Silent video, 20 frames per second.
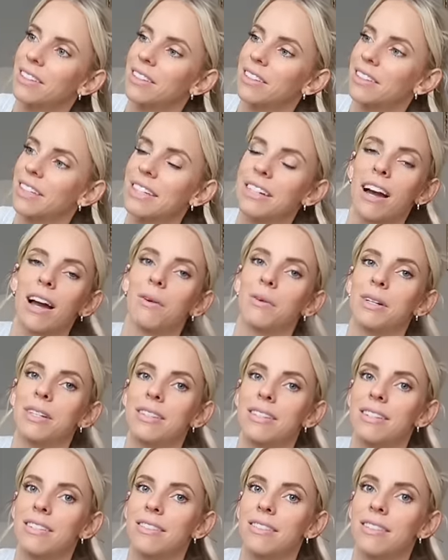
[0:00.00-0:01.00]
literally die when he
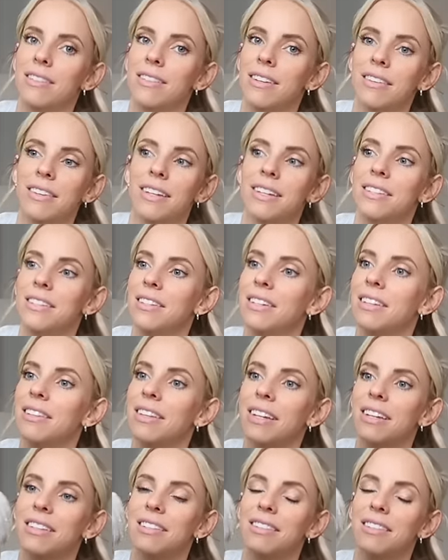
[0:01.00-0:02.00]
sees this. I think he's gonna
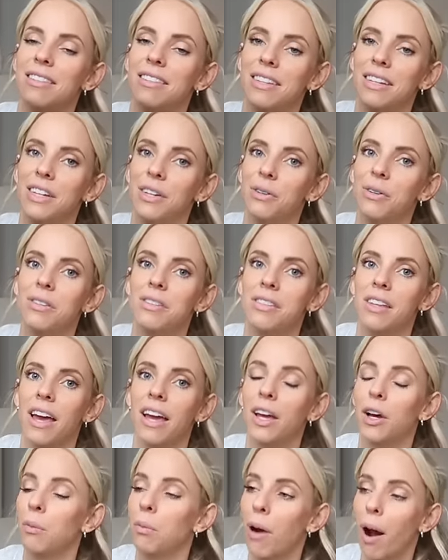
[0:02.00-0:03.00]
think it's the cutest
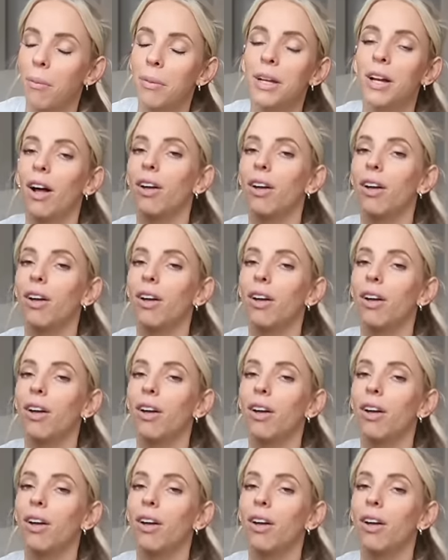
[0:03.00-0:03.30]
thing. He'll probably